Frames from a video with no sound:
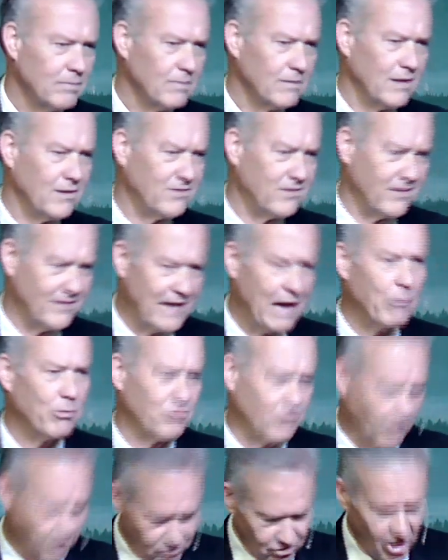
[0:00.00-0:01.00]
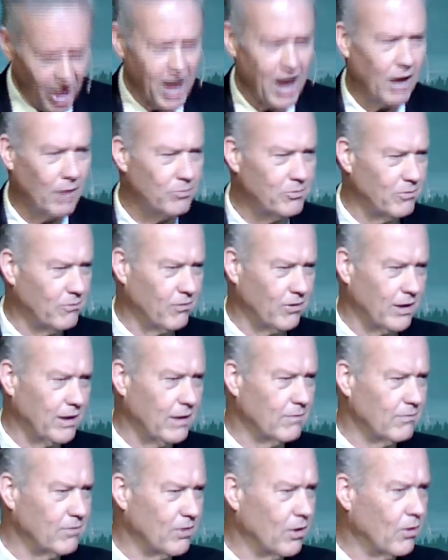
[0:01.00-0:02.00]
He said that was our job, to
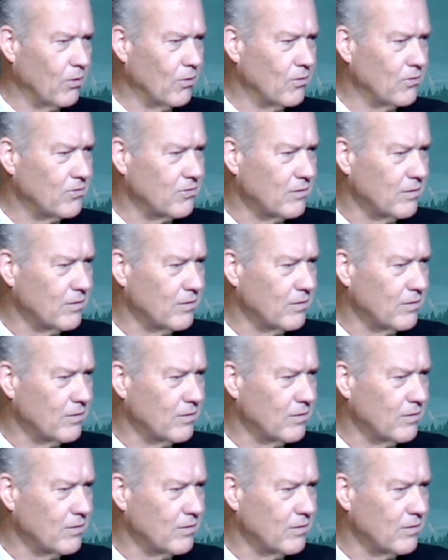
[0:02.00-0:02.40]
forgive those